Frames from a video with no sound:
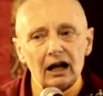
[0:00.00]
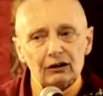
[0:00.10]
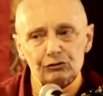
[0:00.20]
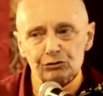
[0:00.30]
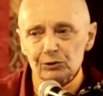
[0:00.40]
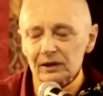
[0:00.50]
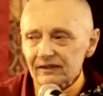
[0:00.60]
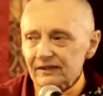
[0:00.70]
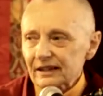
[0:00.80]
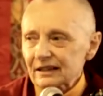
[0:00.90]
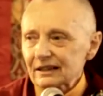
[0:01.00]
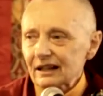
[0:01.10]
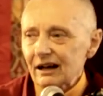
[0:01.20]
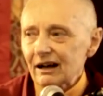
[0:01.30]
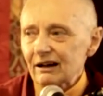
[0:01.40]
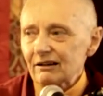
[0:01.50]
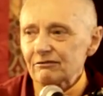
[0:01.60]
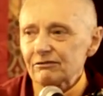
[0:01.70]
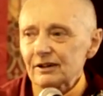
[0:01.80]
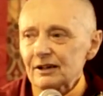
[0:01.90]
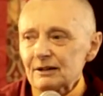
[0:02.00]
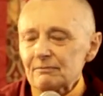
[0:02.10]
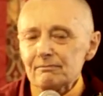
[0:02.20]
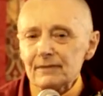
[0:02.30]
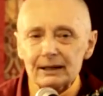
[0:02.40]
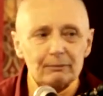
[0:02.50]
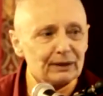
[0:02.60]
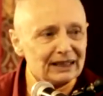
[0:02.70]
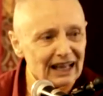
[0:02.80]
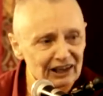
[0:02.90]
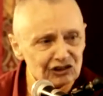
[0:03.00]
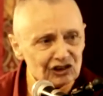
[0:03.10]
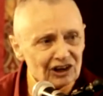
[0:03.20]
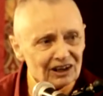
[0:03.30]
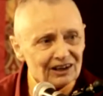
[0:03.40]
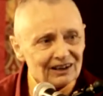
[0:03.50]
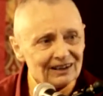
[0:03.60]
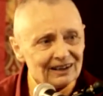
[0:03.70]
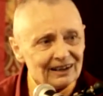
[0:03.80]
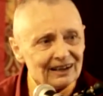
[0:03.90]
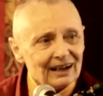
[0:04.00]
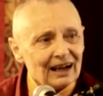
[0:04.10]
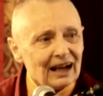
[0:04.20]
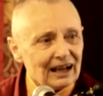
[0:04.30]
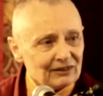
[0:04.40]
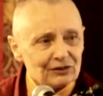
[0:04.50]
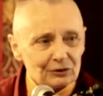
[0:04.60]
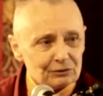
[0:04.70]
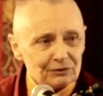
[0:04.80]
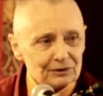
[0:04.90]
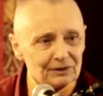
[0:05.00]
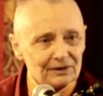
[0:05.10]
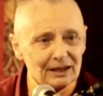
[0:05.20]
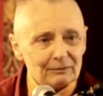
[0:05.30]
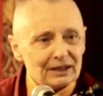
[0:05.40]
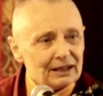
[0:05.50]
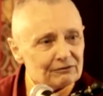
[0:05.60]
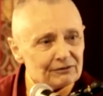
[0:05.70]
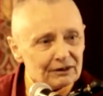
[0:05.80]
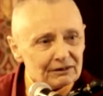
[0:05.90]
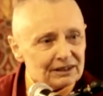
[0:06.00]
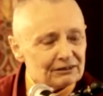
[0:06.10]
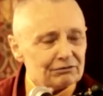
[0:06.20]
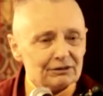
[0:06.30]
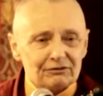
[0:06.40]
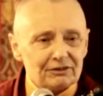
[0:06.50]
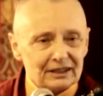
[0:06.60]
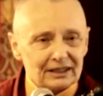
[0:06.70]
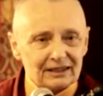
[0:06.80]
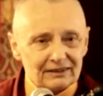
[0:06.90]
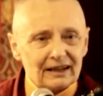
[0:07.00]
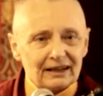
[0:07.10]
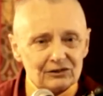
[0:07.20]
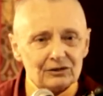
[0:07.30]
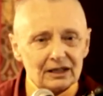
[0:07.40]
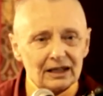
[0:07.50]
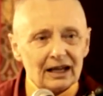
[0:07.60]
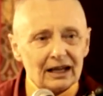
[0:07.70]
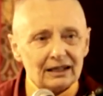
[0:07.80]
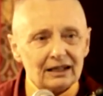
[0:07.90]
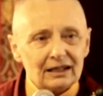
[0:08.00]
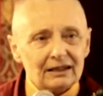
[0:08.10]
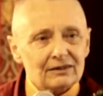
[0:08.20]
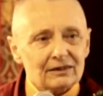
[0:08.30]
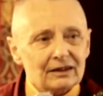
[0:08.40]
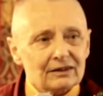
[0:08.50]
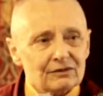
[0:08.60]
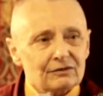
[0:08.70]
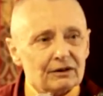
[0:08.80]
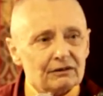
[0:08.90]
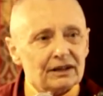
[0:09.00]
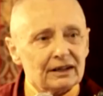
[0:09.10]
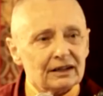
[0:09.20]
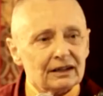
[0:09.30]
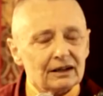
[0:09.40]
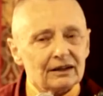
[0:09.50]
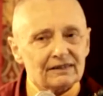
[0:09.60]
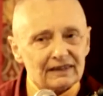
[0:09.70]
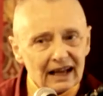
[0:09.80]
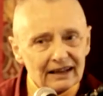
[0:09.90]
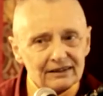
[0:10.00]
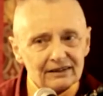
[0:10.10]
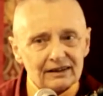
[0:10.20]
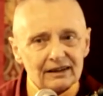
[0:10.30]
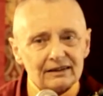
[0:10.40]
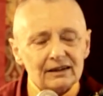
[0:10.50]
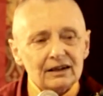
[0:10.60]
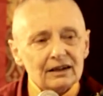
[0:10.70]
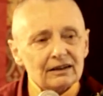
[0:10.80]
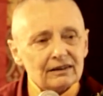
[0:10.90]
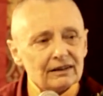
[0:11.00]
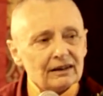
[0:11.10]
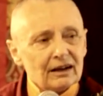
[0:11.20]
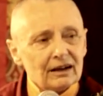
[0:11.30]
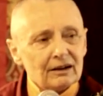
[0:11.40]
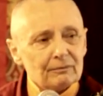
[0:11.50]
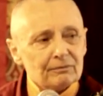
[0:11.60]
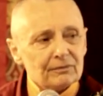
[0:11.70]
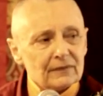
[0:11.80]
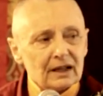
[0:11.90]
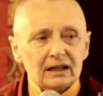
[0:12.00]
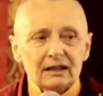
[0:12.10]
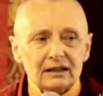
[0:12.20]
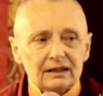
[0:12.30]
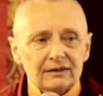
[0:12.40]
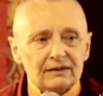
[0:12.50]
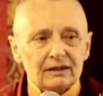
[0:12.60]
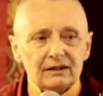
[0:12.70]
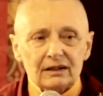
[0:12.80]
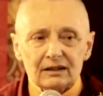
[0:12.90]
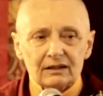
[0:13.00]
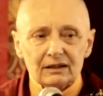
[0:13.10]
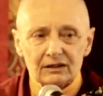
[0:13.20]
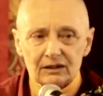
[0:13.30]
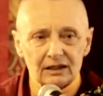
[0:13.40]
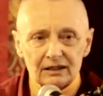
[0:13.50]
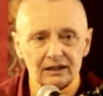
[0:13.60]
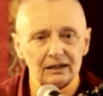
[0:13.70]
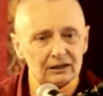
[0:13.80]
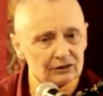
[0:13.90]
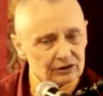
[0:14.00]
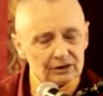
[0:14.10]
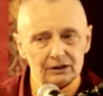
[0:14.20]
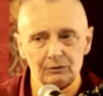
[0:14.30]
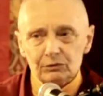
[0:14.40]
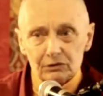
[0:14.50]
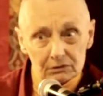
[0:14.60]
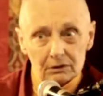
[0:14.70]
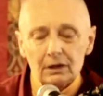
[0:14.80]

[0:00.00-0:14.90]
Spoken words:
altruistic love, mere pleasure, and so forth. I mean, they're very different feelings, actually. And it's very sad that, at least in English, in Hebrew,